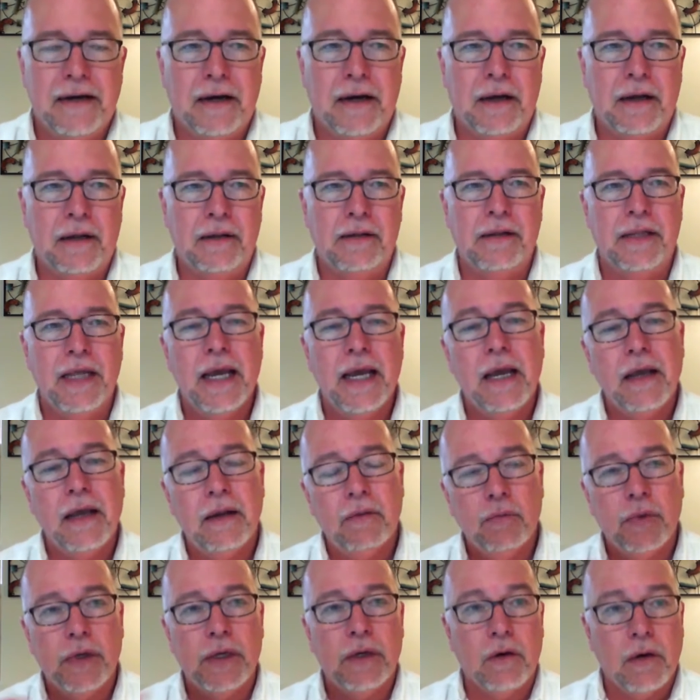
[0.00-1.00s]
Uh,
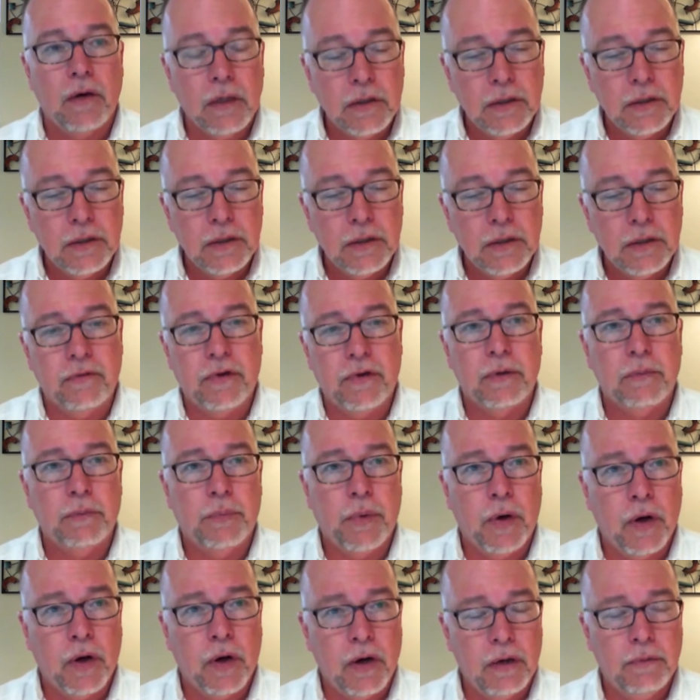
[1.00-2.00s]
then we also have an
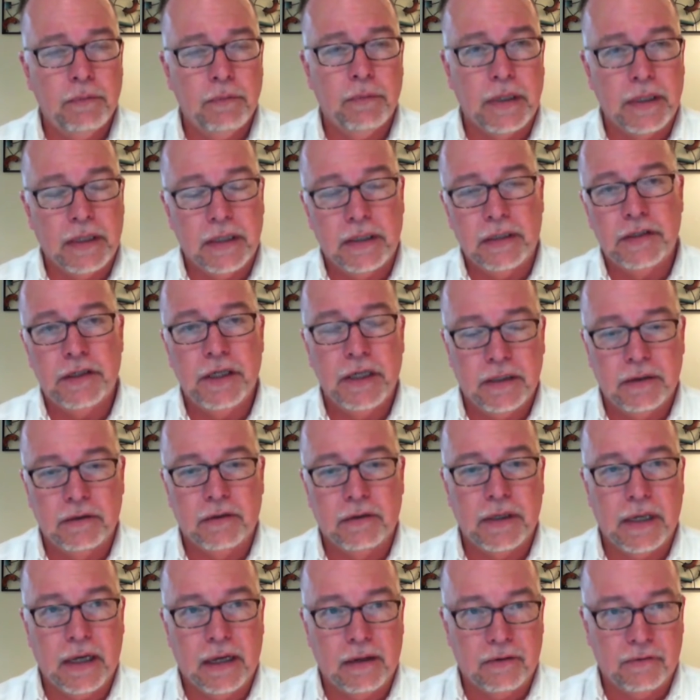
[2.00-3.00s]
apartment in
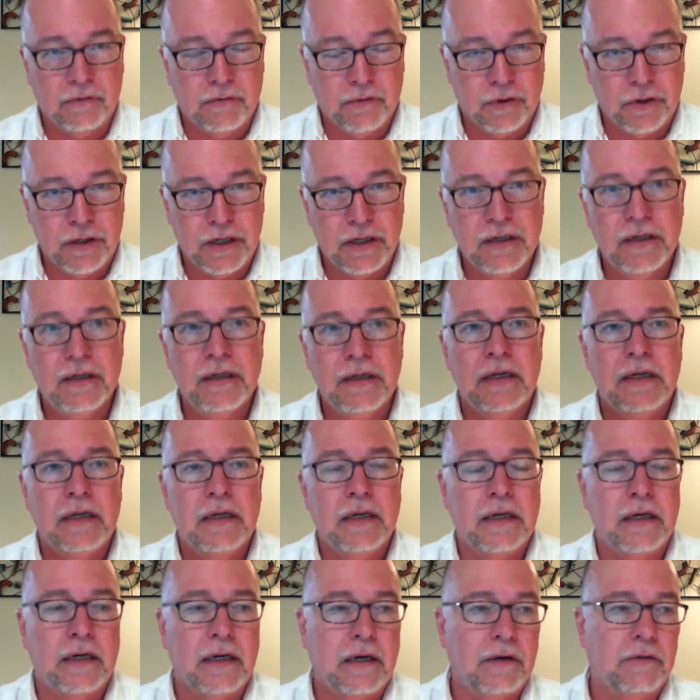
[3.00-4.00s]
Chico, California,
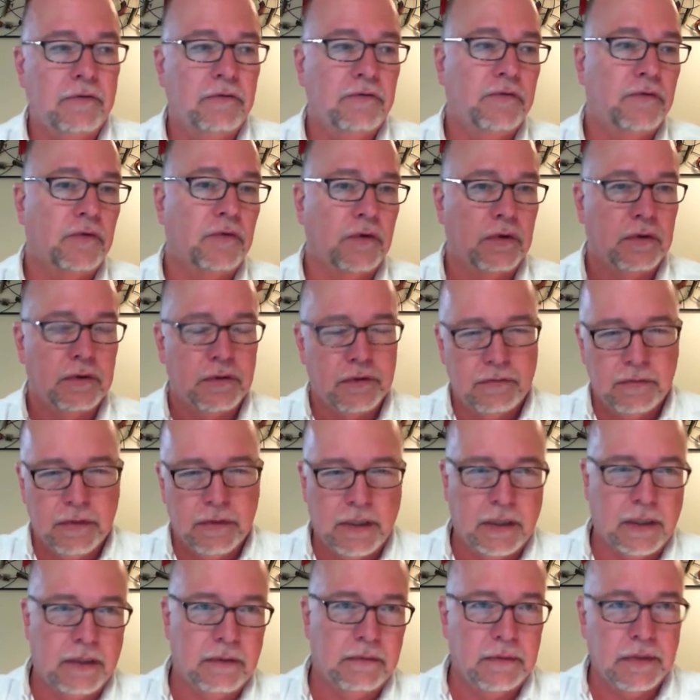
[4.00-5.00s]
uh, for
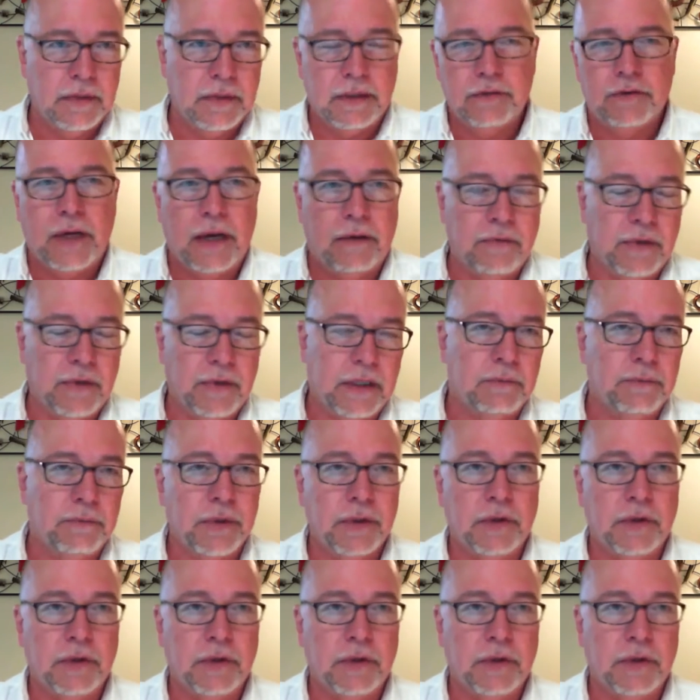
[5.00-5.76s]
uh, traveling